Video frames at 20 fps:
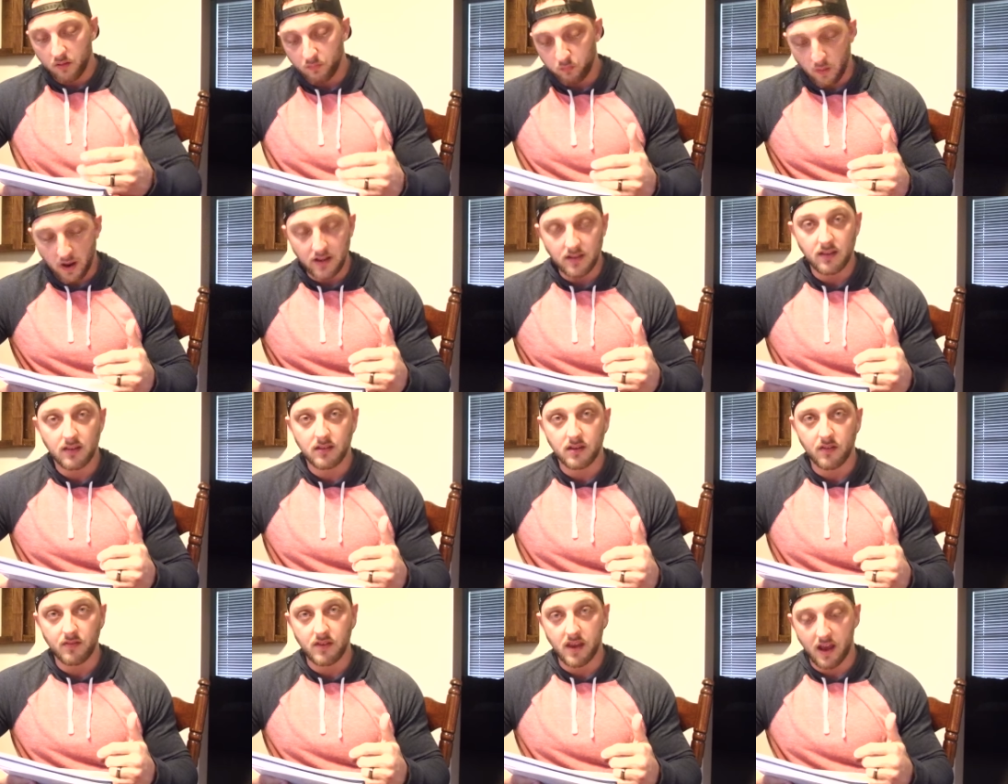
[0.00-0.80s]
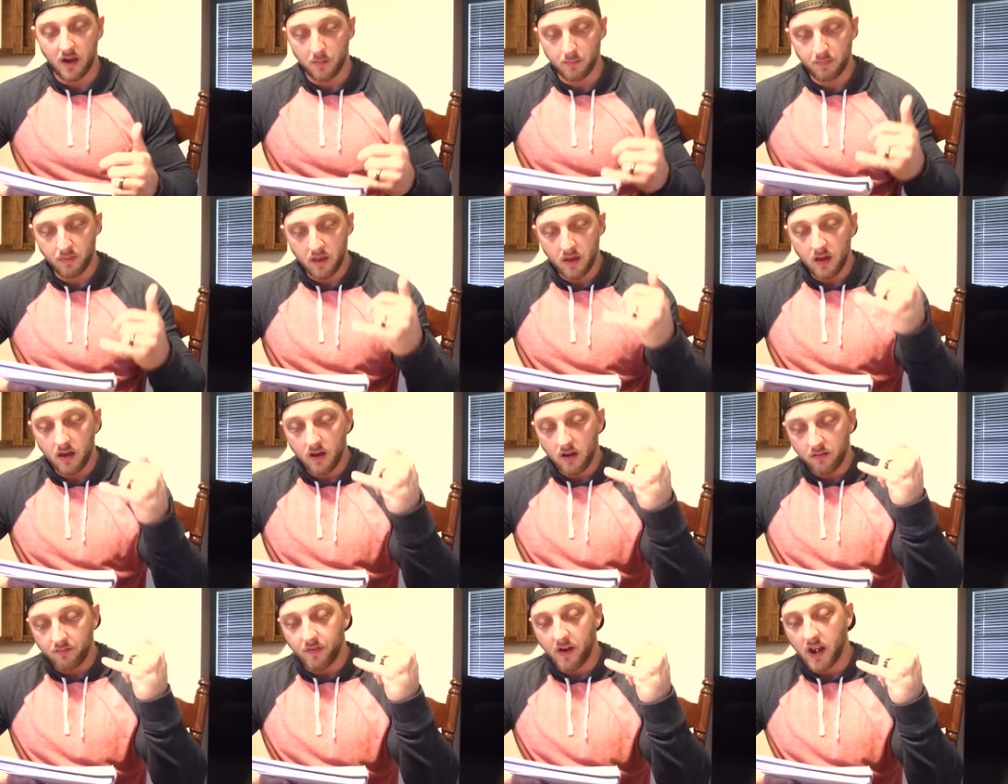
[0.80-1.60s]
write this stuff down,
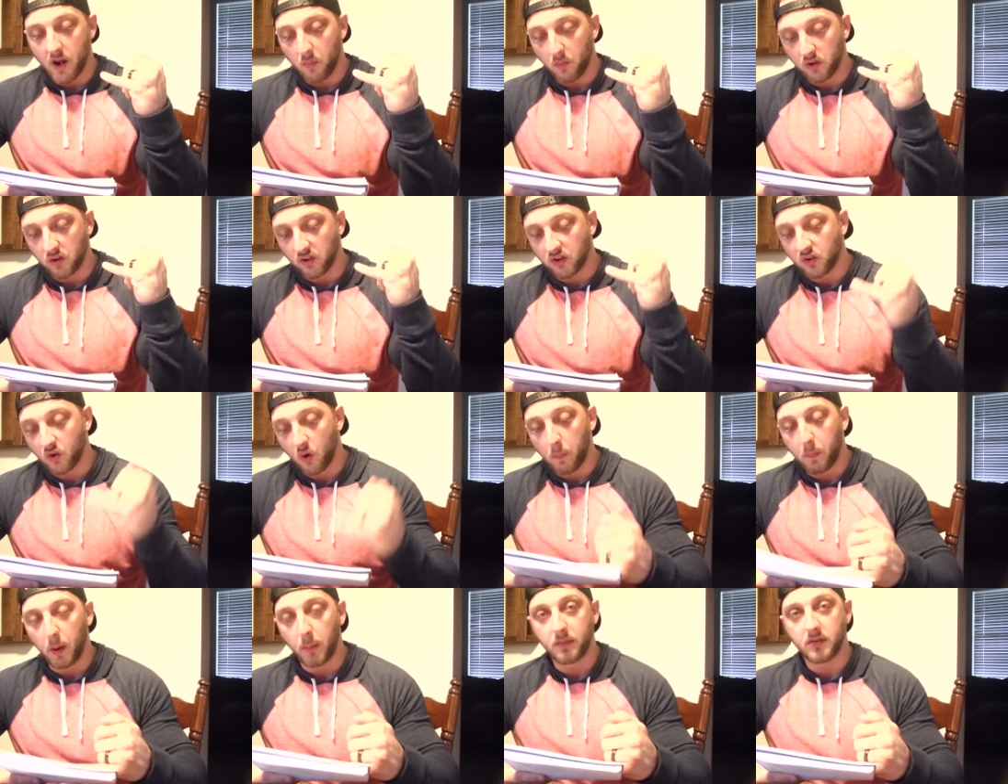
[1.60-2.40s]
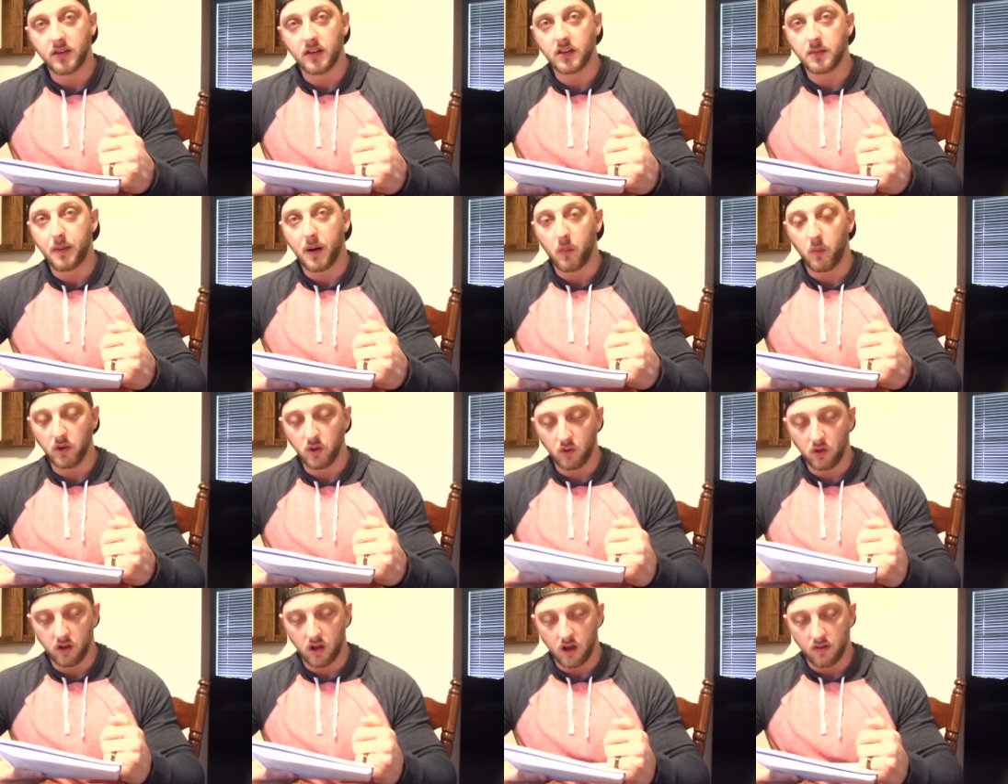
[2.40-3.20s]
find out what your sole purpose is about
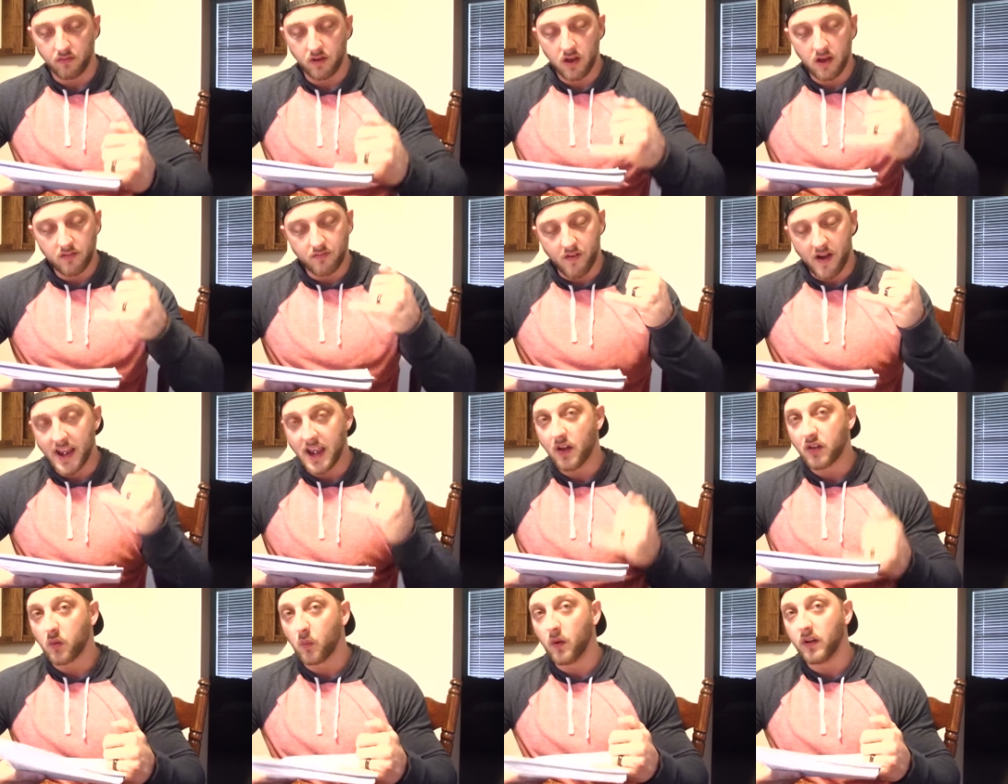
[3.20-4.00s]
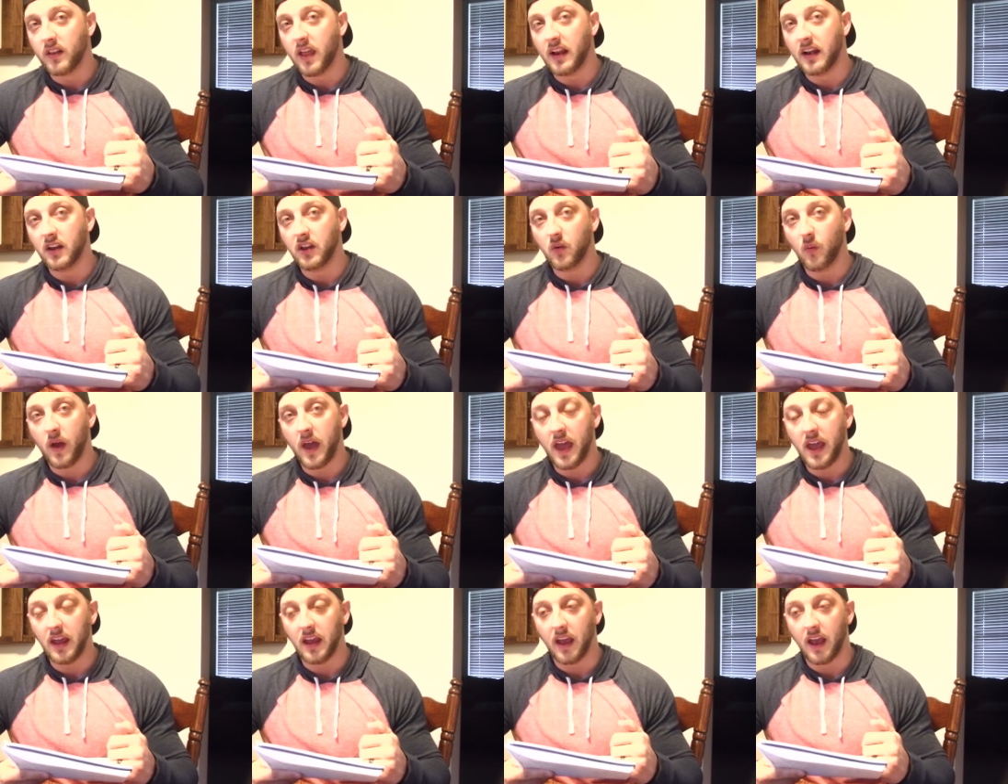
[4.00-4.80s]
what you love, find out the one thing that you
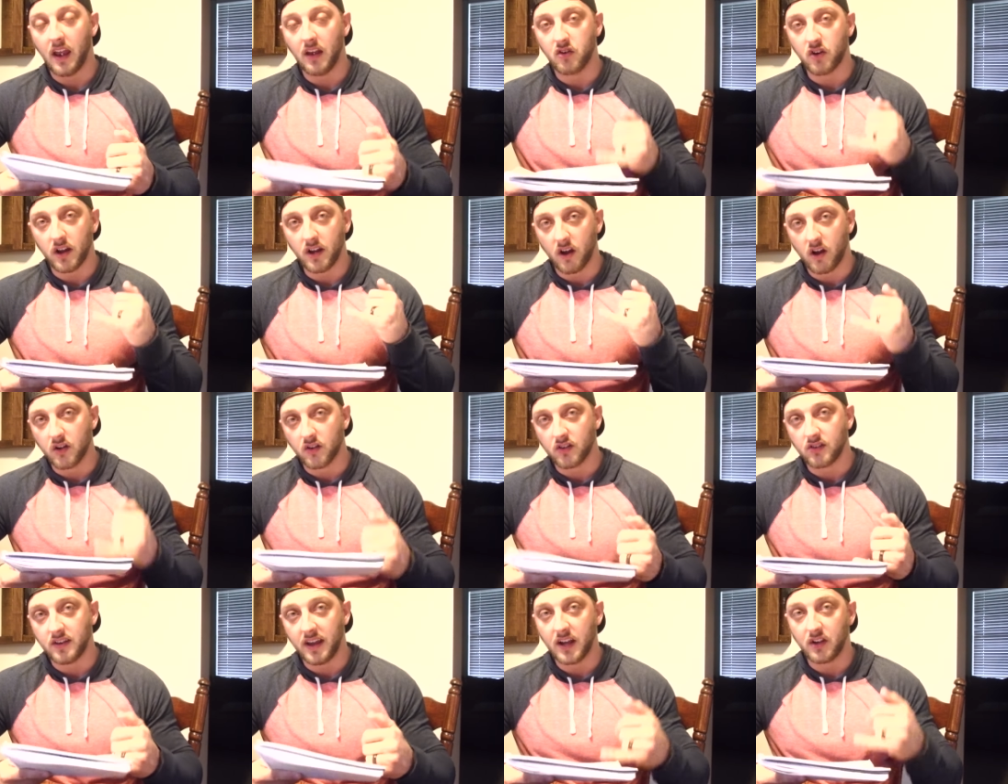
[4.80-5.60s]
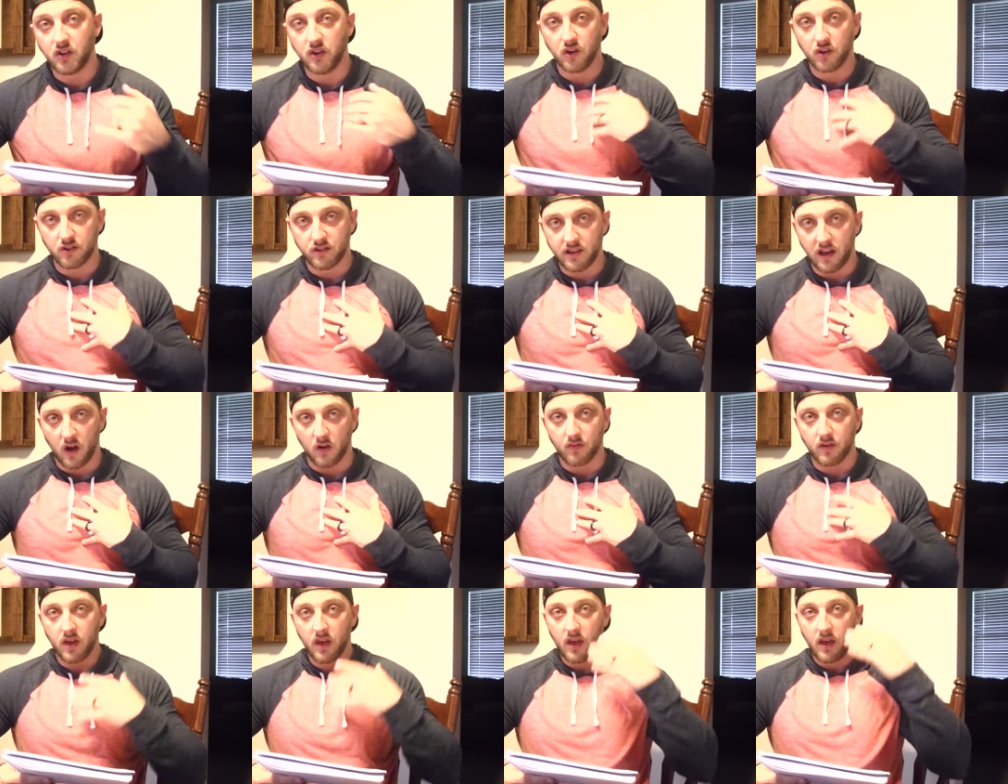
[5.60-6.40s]
hate and try to understand to
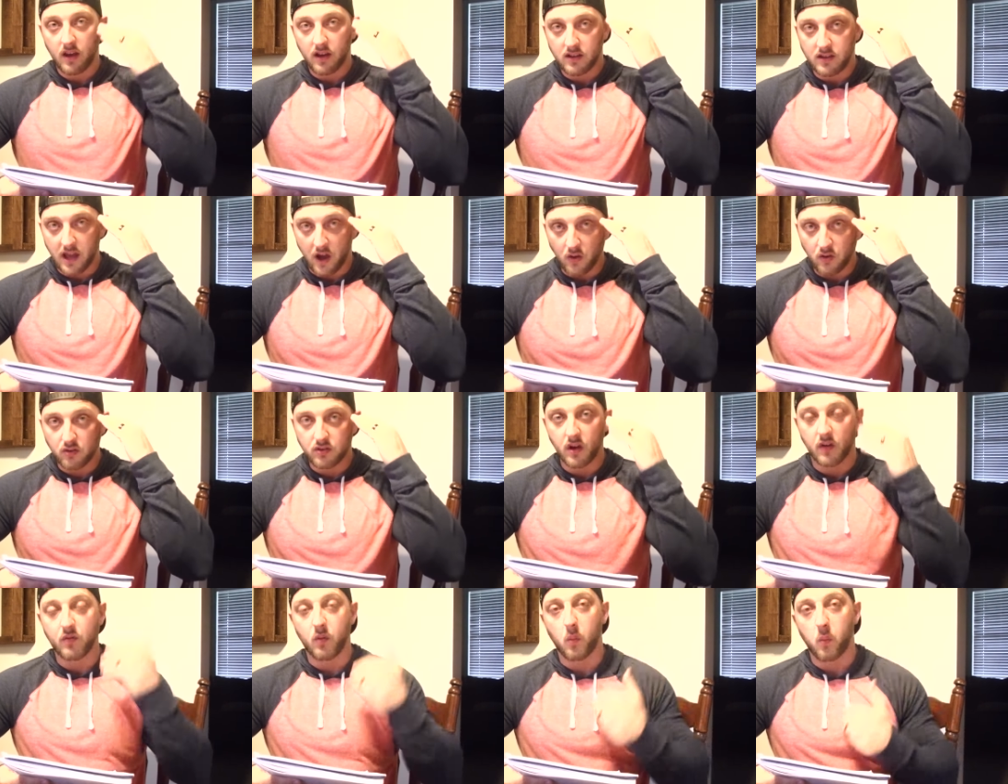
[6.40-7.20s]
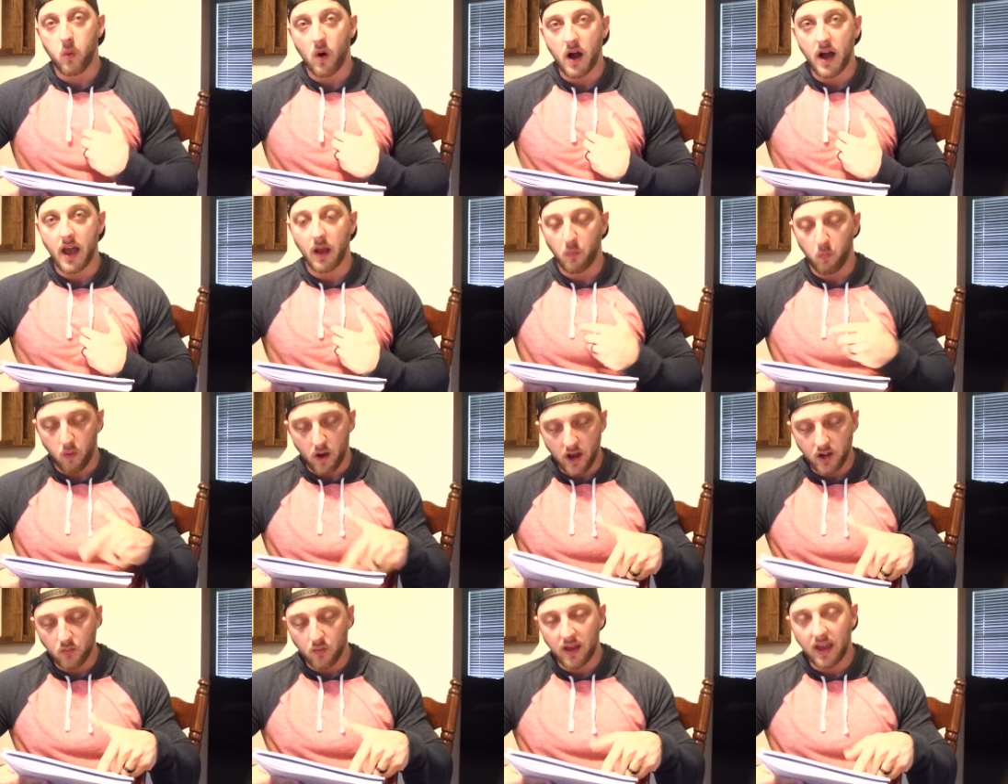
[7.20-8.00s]
yourself. Tell yourself why
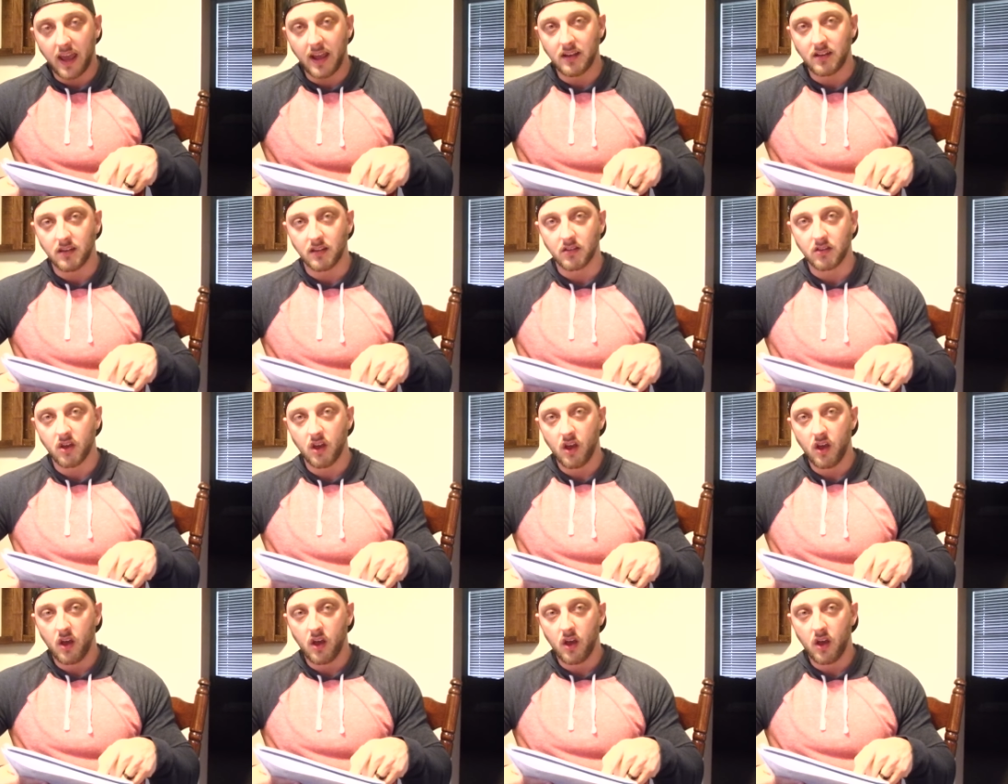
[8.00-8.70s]
do I hate this?